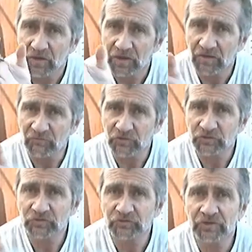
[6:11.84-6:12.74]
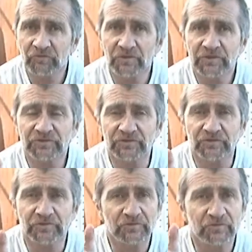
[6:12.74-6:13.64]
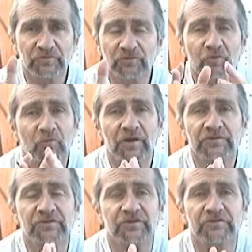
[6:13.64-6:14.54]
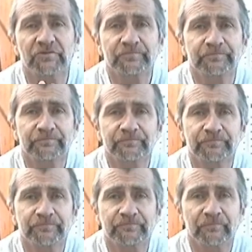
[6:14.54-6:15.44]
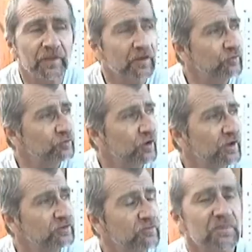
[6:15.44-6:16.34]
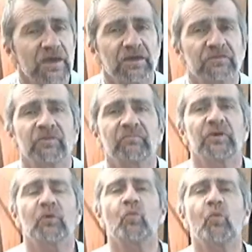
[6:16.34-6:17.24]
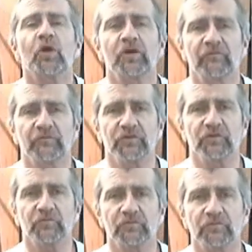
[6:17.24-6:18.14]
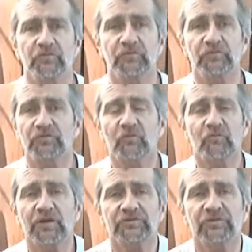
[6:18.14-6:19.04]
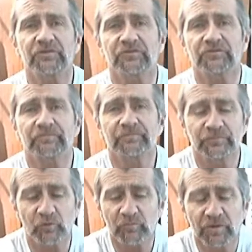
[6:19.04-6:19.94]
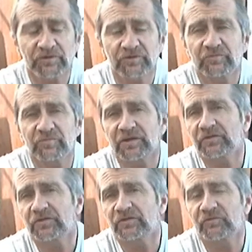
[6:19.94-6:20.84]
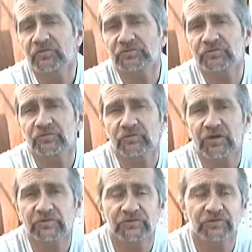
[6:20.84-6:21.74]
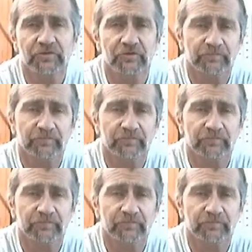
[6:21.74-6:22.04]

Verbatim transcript: If you're choosing a religion, don't watch these. If you're trying to make something work for you, don't watch these. Don't participate in the devotional throughout this year.